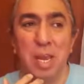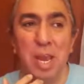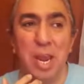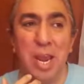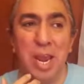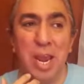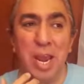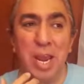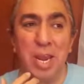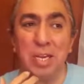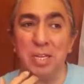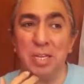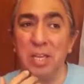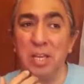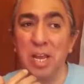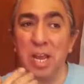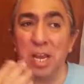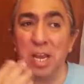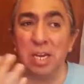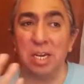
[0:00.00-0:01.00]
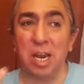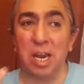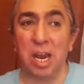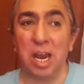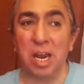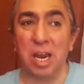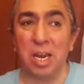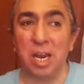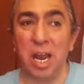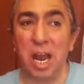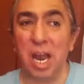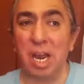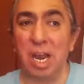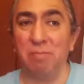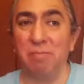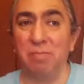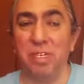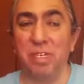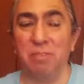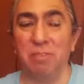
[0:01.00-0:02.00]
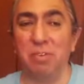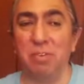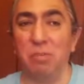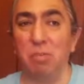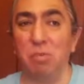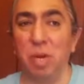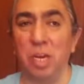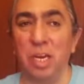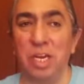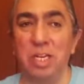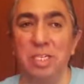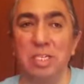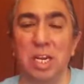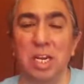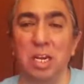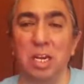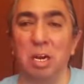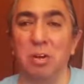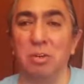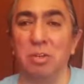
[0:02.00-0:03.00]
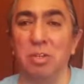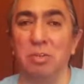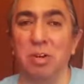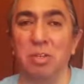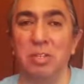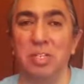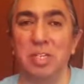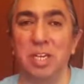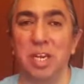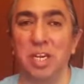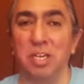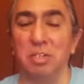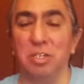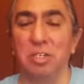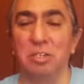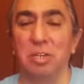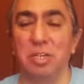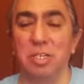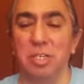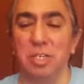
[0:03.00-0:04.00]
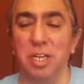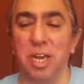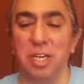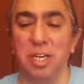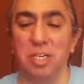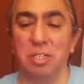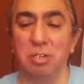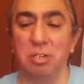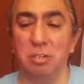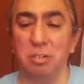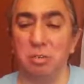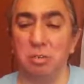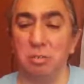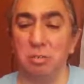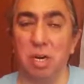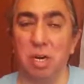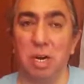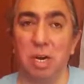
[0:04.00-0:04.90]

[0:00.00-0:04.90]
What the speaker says: And then I have different ways I go throughout the day, use throughout the day to